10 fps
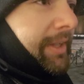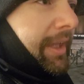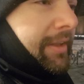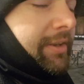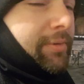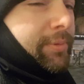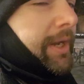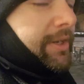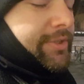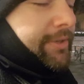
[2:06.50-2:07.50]
a
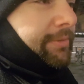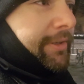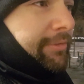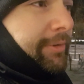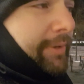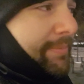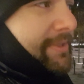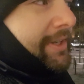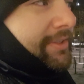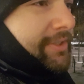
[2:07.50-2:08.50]
range of different
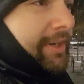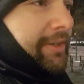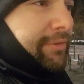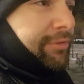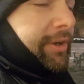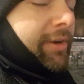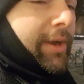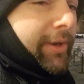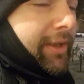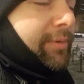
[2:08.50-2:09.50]
websites trying to figure
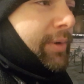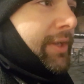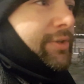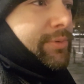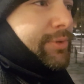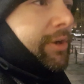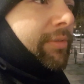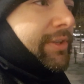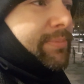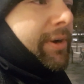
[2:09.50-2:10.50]
out a way to
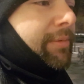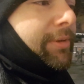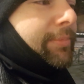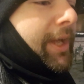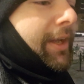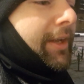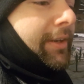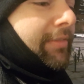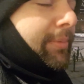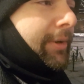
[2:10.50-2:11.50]
solve this problem,
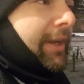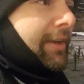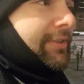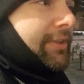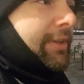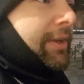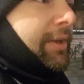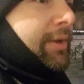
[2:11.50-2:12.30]
and everybody has a